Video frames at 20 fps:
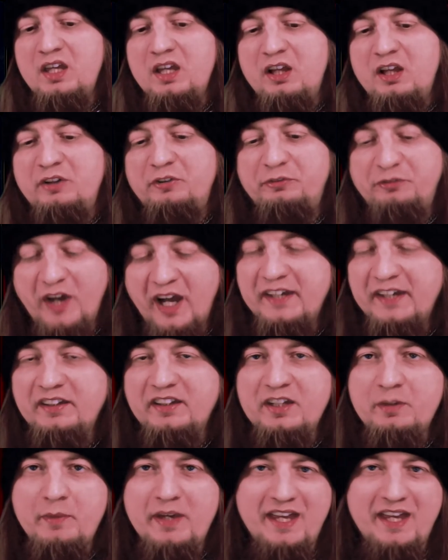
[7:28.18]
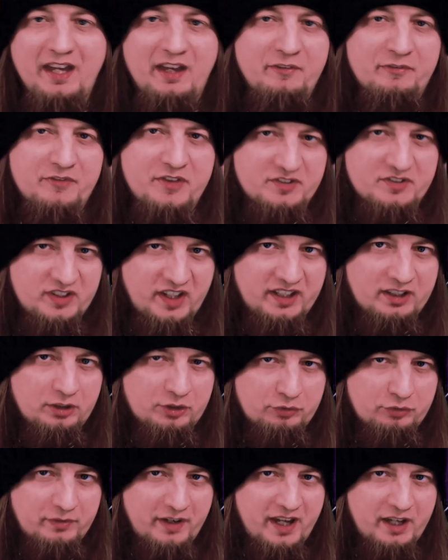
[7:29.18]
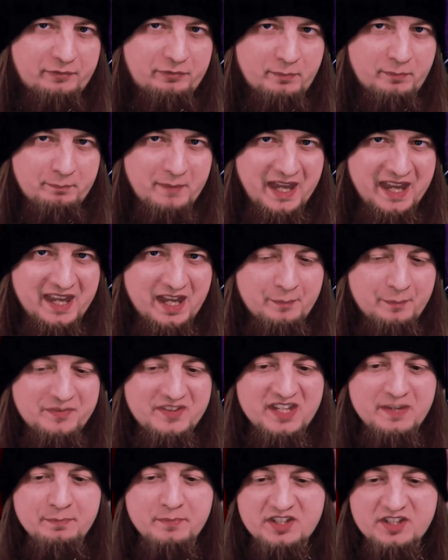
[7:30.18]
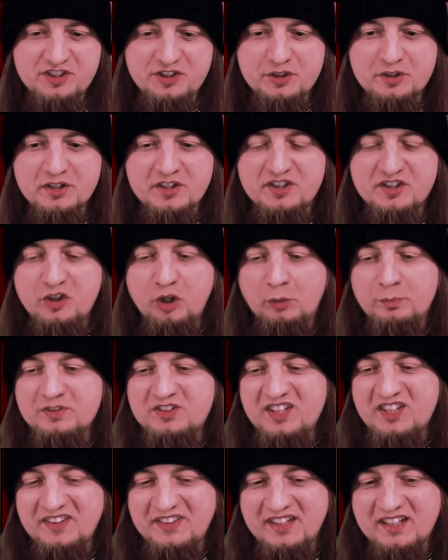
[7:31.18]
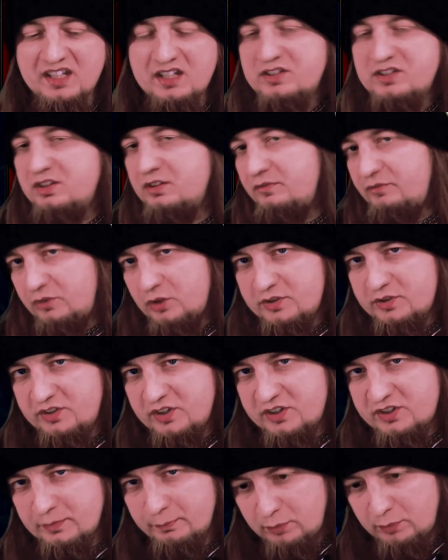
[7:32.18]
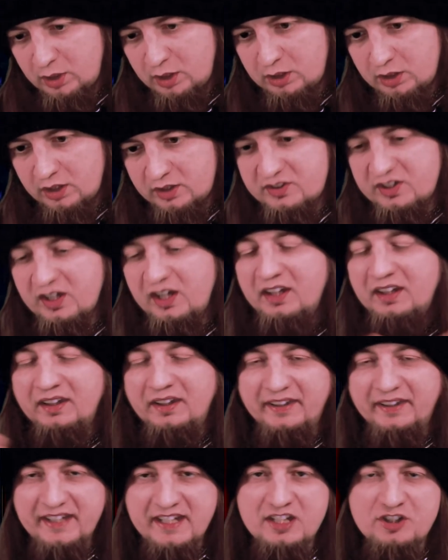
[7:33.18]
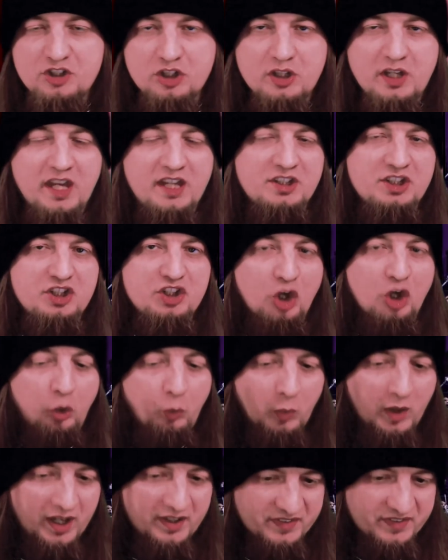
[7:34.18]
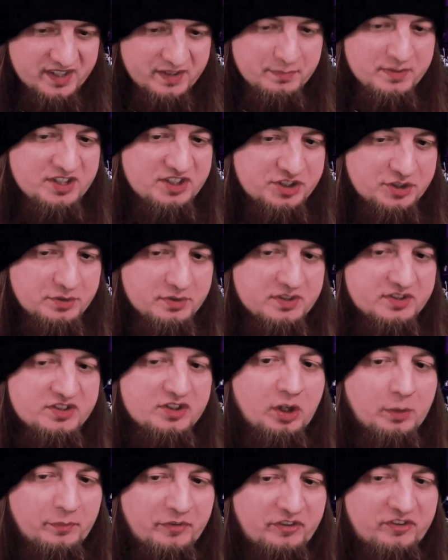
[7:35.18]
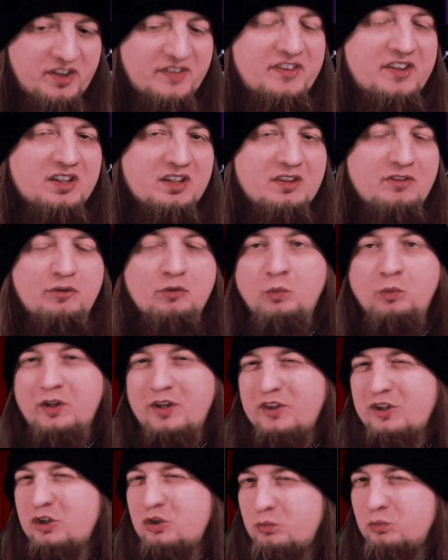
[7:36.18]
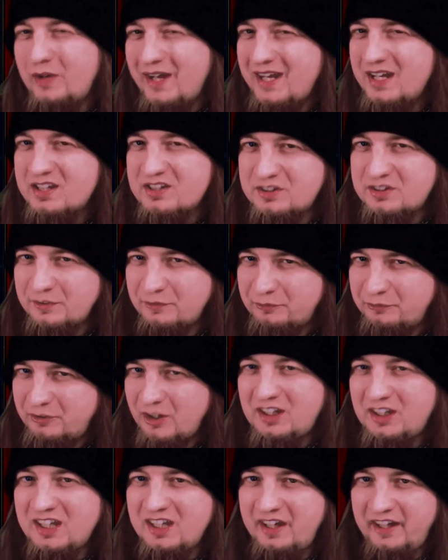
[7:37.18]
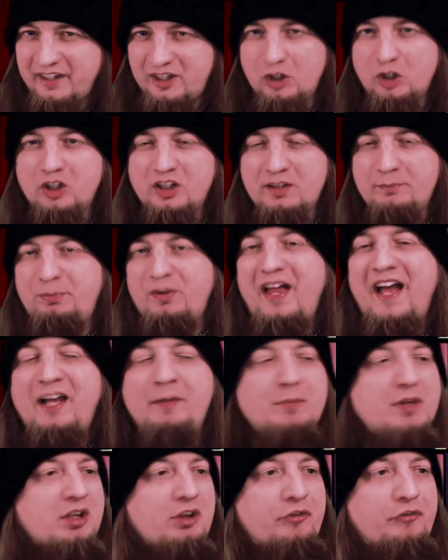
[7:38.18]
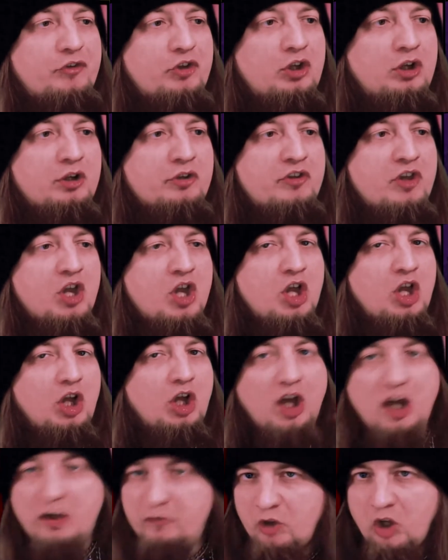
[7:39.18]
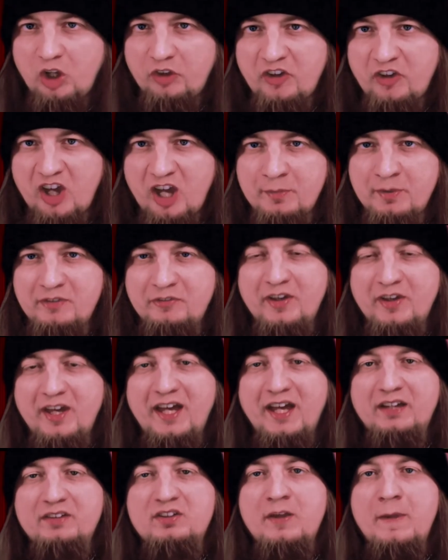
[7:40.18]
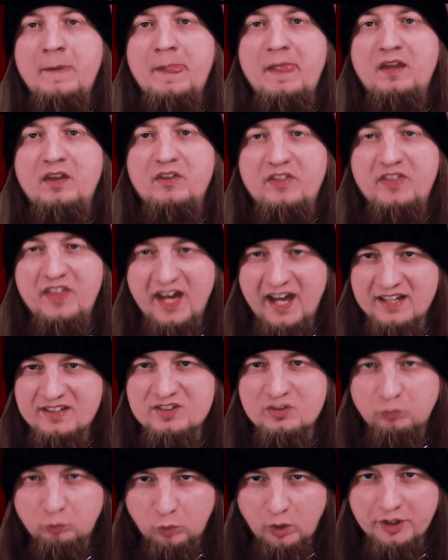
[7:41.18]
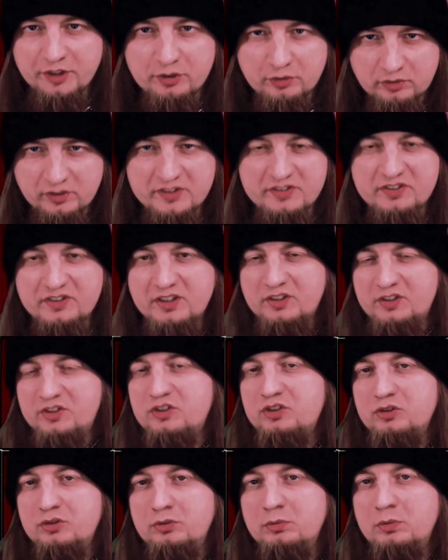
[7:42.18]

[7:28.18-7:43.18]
Finally, we have the title track from Mayhem, De Mysteriis Dom Sathanas versus Marduk's Legion. And you know what? De Mysteriis Dom Sathanas, one of the greatest fucking iconic black metal songs of all time, in fact. That's what you're listening to